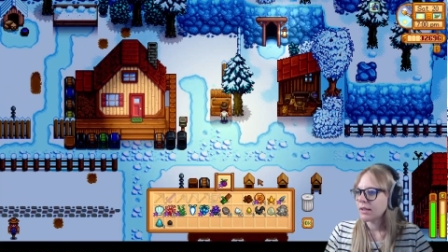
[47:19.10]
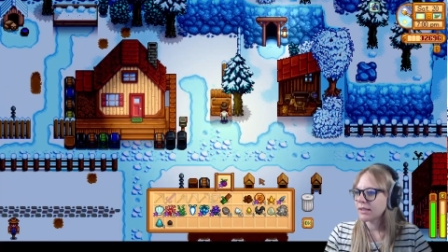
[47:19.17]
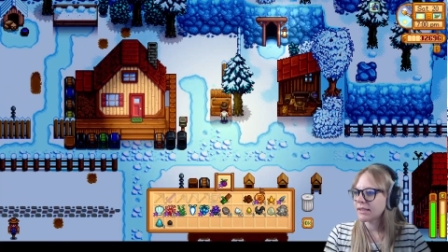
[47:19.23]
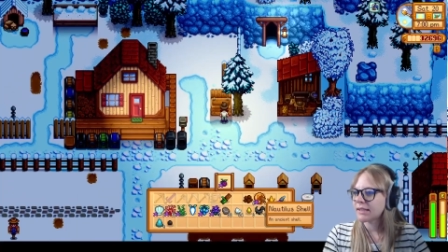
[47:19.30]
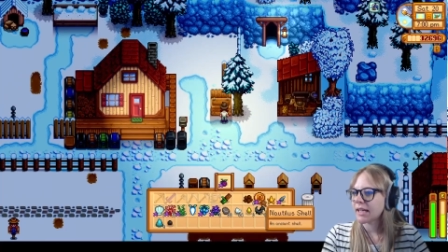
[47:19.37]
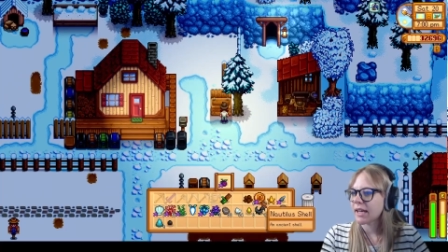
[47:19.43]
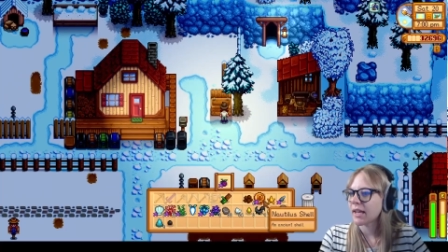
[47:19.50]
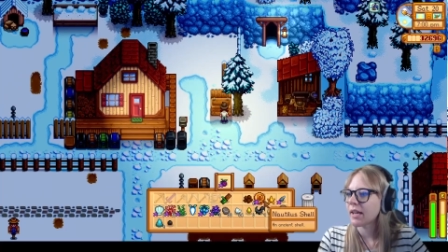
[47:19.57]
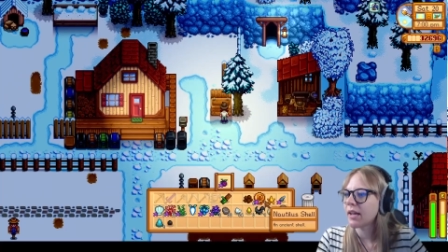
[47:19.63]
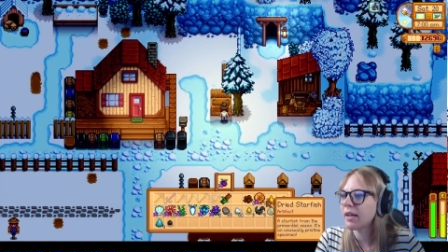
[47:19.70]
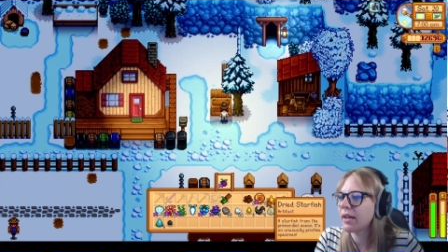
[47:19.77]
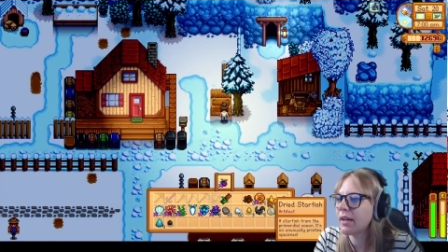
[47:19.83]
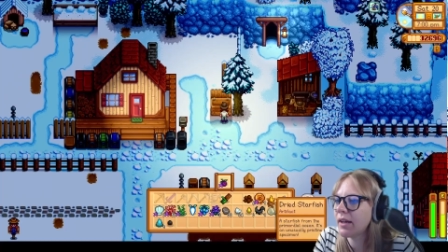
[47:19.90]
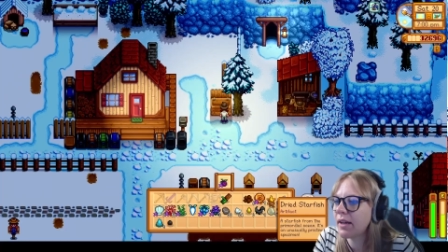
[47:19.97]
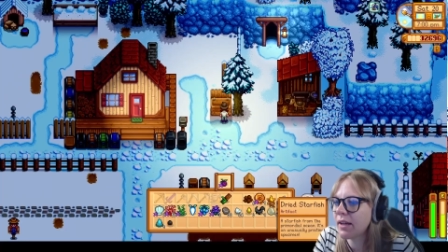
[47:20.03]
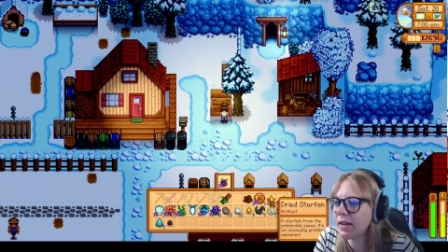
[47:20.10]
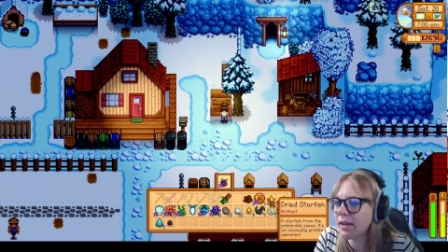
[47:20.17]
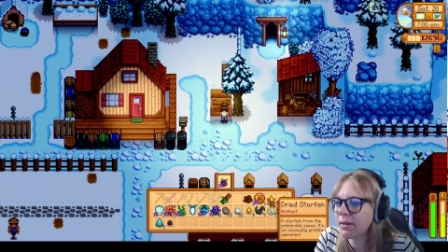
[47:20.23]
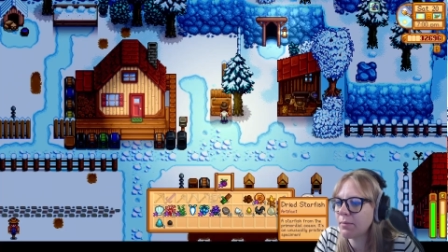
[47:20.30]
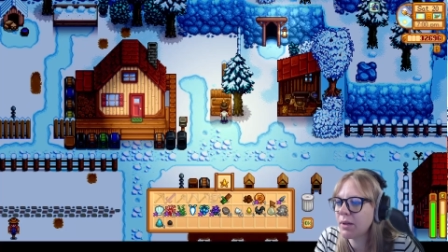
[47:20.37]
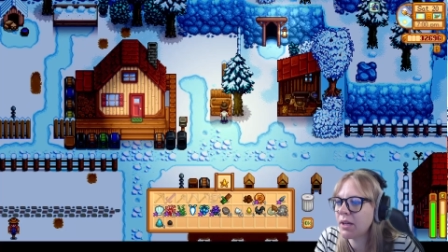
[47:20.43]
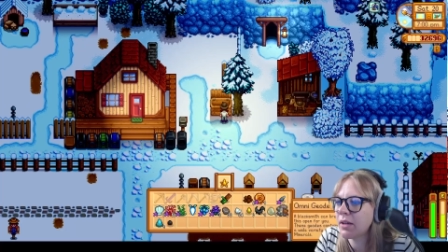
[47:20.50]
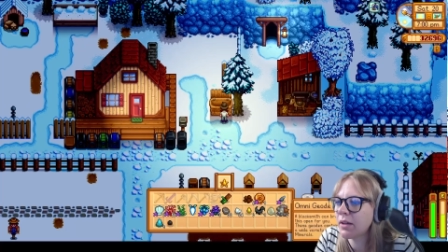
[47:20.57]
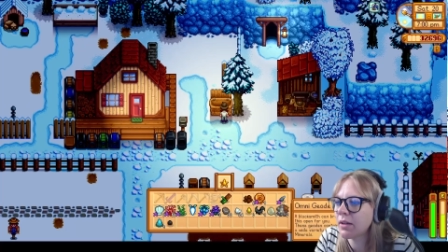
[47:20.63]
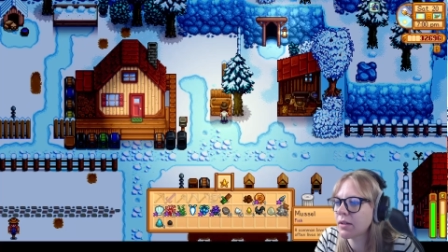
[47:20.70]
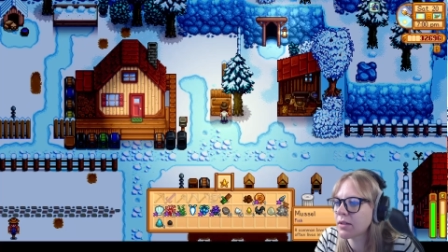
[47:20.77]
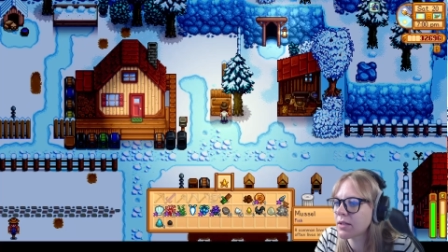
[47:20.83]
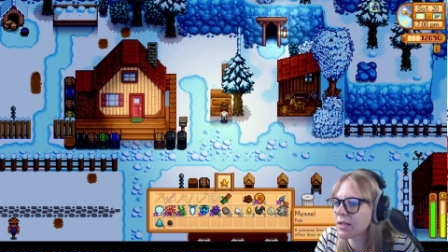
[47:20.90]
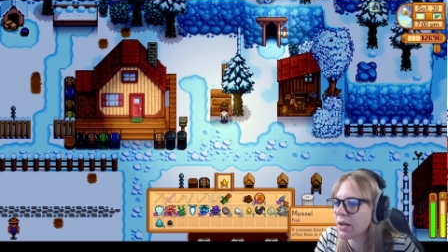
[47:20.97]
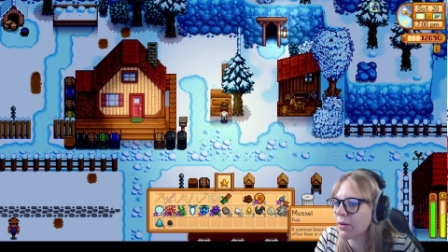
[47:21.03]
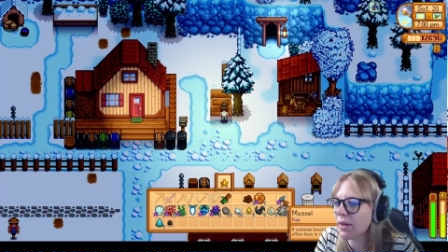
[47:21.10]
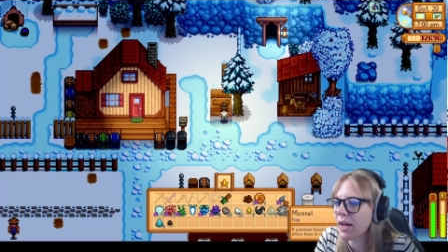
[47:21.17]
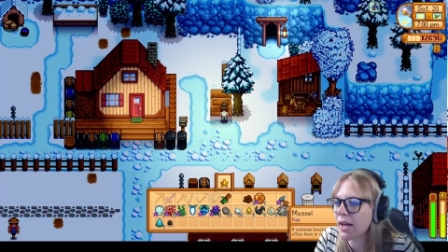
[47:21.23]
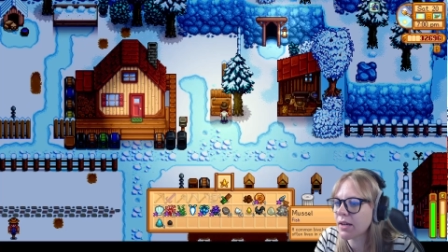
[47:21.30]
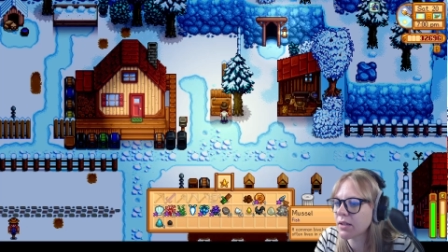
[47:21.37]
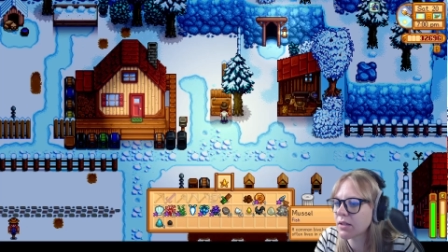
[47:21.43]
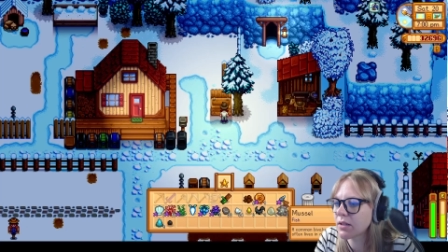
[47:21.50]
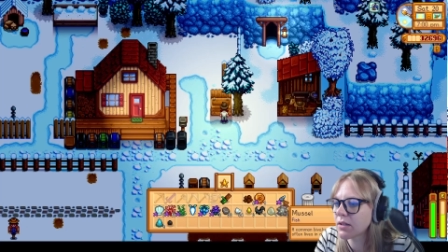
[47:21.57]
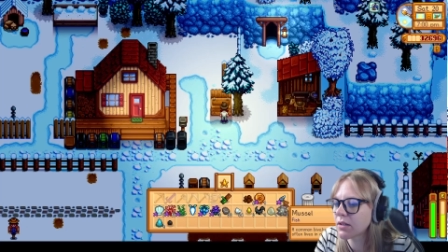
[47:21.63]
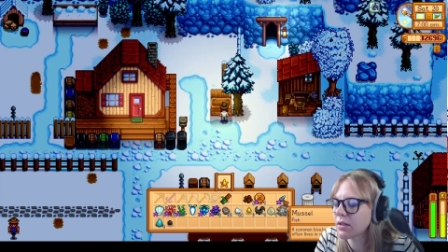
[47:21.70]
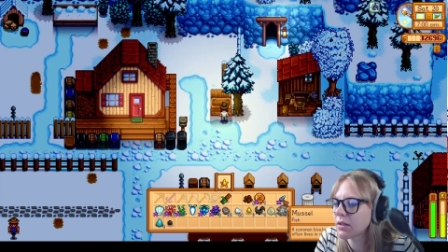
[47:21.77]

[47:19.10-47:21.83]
let's see, um, sell that.